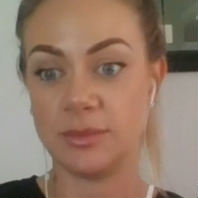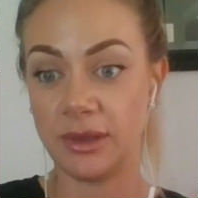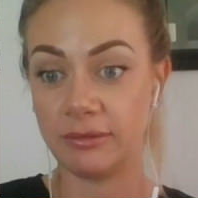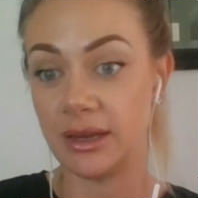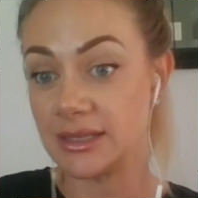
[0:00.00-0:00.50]
It
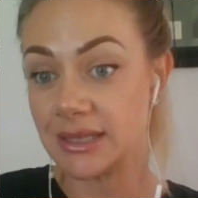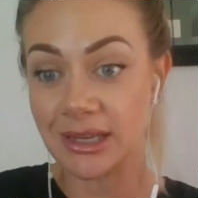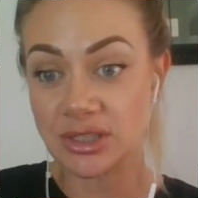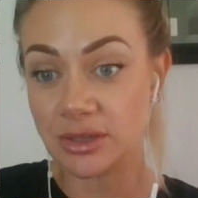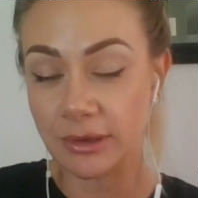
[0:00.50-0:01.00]
could just be a
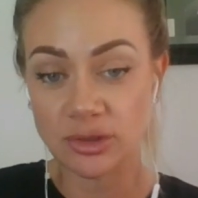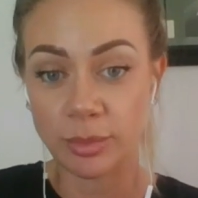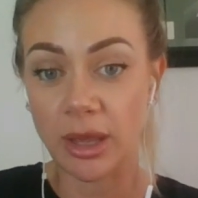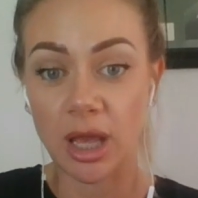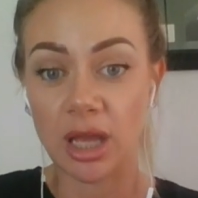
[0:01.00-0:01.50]
realization
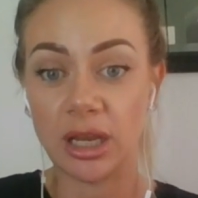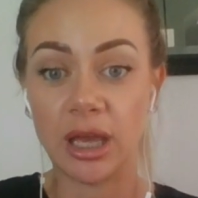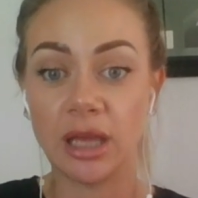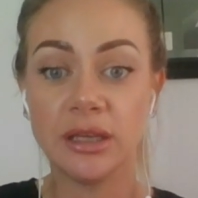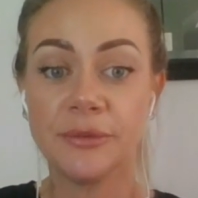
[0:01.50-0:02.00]
around your
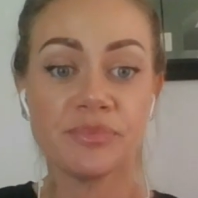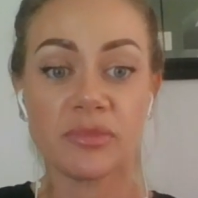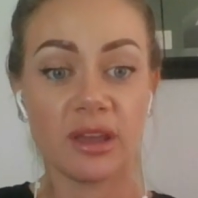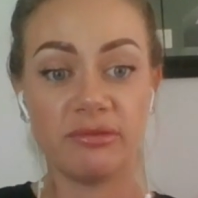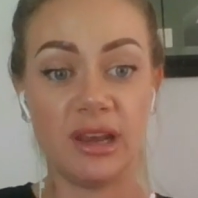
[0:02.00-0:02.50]
partner,
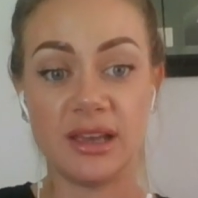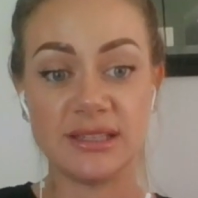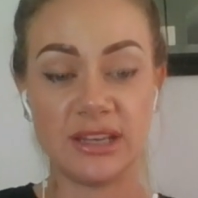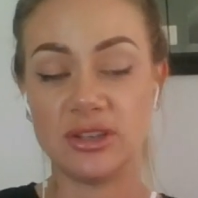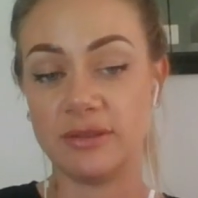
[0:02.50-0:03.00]

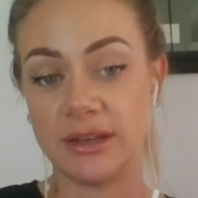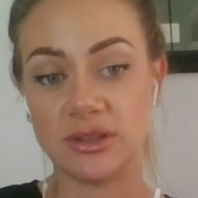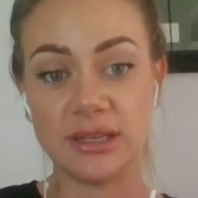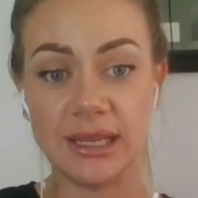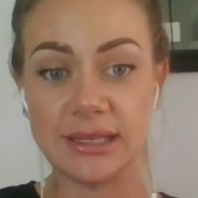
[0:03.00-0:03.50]

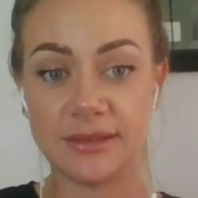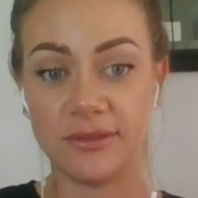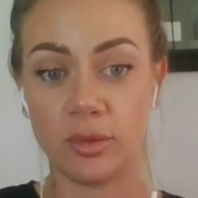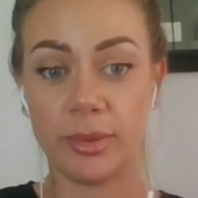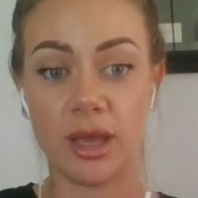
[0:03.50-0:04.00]
realization around the
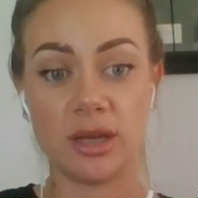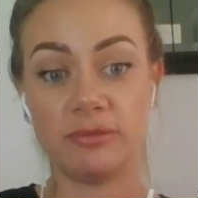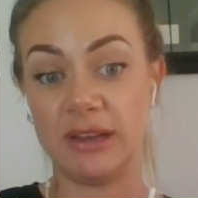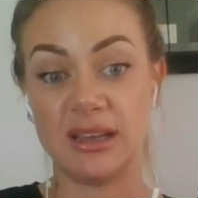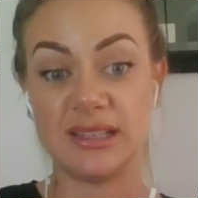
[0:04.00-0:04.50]
needs of your
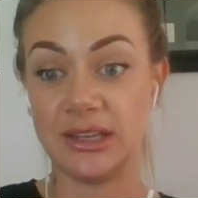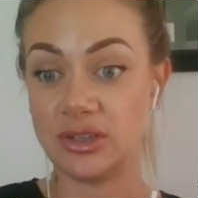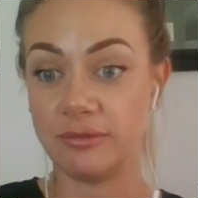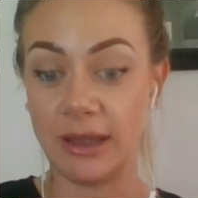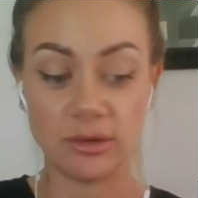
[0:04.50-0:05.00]
partner,
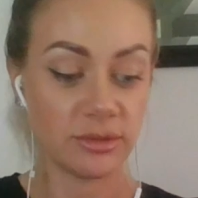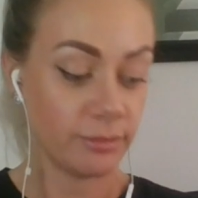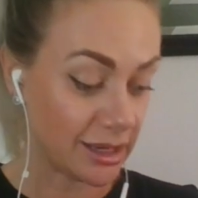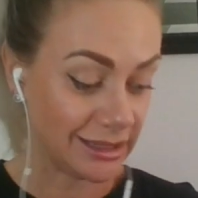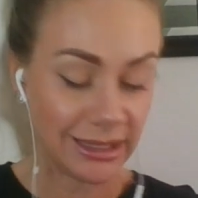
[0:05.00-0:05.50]
realization
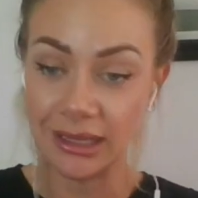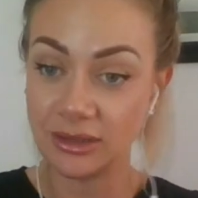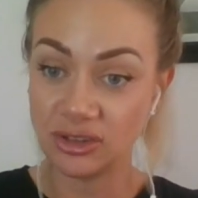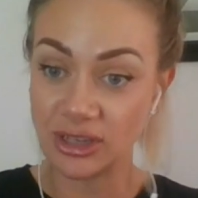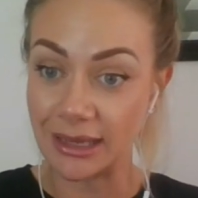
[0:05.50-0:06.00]
around
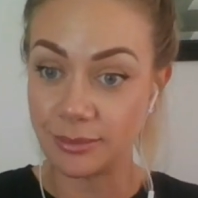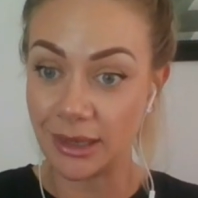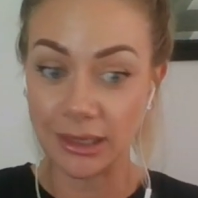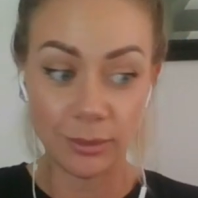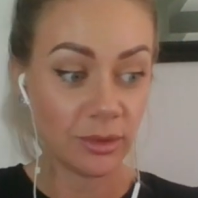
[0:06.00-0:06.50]
money,
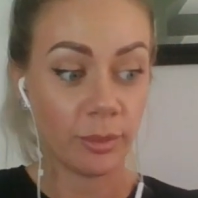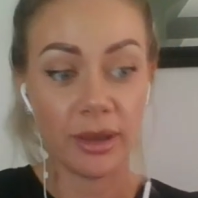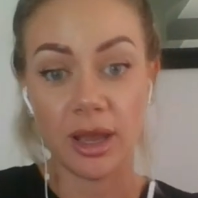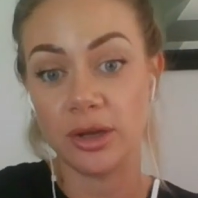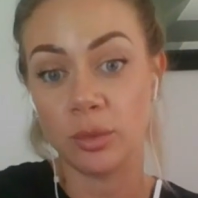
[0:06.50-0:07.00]
shared money
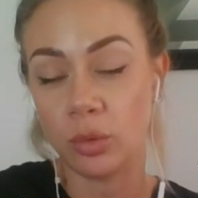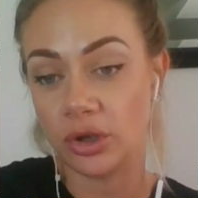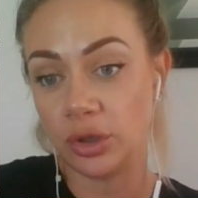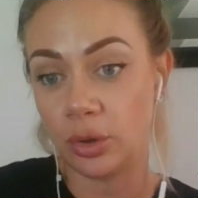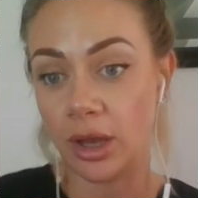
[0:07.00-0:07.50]
with your
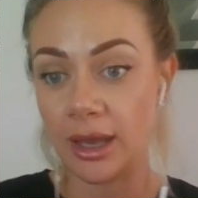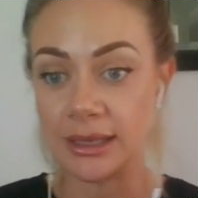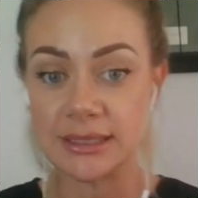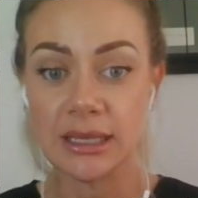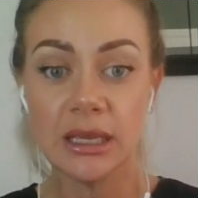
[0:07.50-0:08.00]
partner. What are you
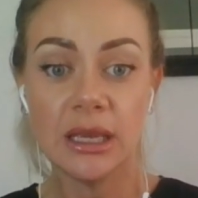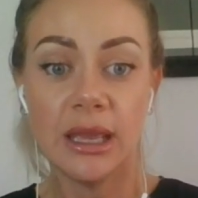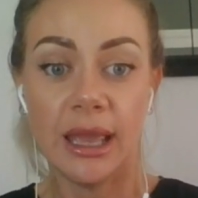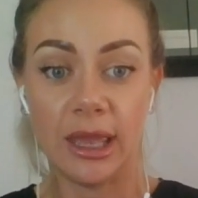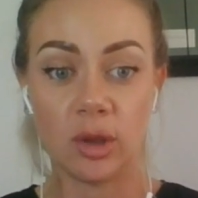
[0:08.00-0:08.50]
guys?
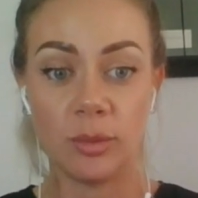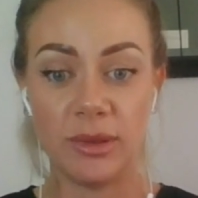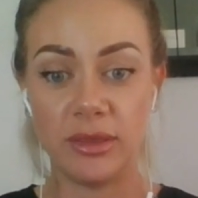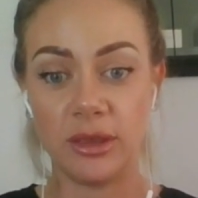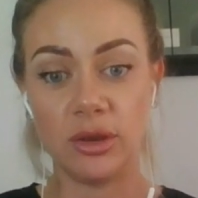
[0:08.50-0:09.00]

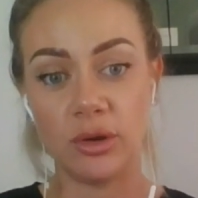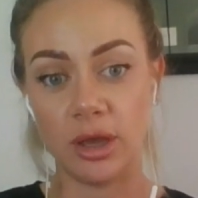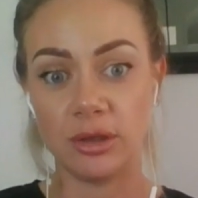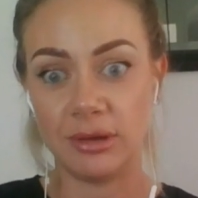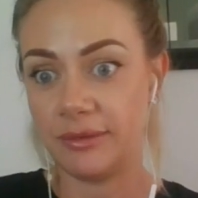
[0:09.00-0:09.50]
It could be that,
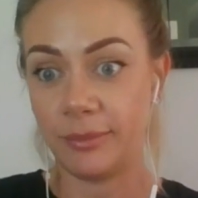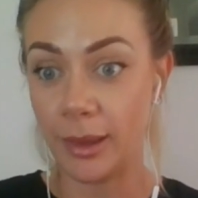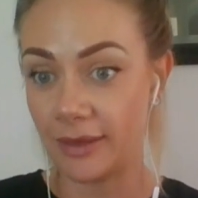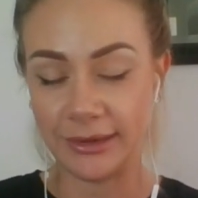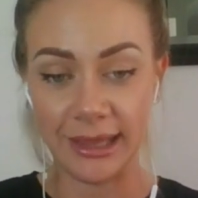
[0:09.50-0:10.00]
you know, you're in
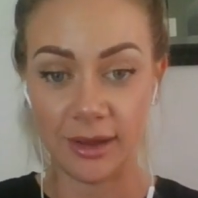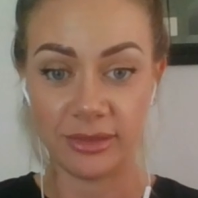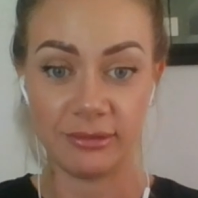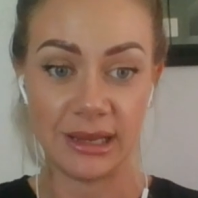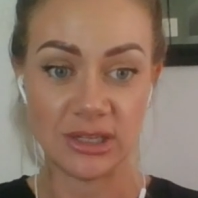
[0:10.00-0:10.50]
a
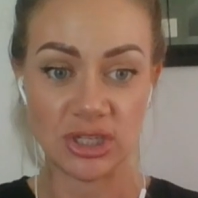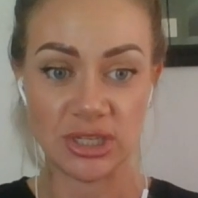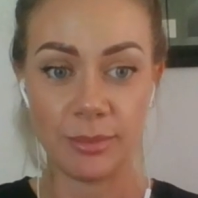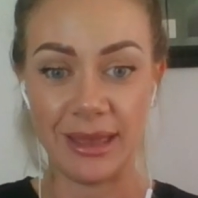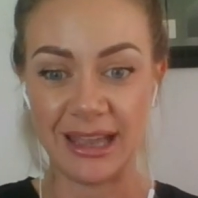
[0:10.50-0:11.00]
perfectly healthy
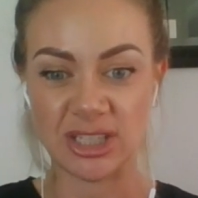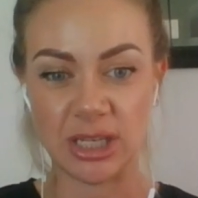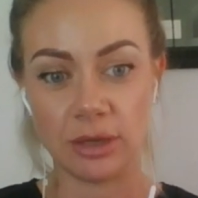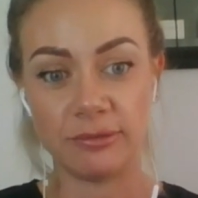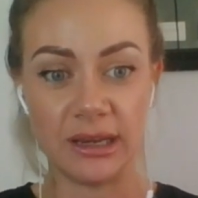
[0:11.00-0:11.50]
relationship, but
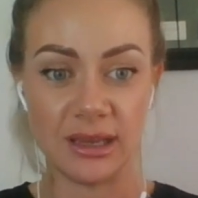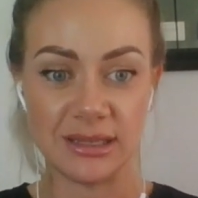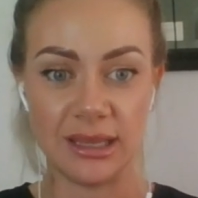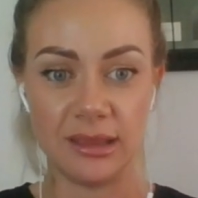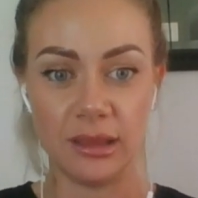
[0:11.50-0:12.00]
actually you're
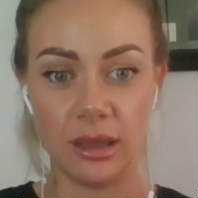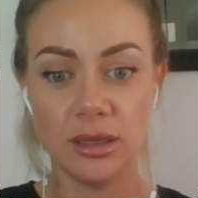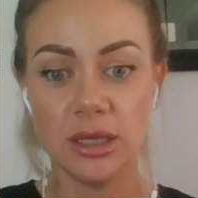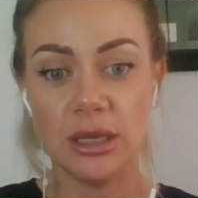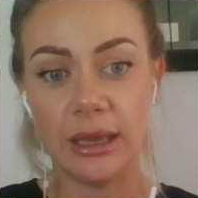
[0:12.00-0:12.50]
realizing
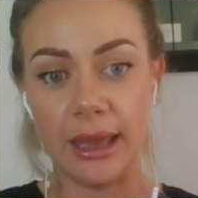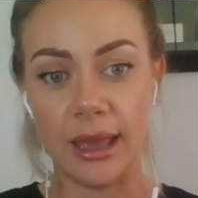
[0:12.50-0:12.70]
that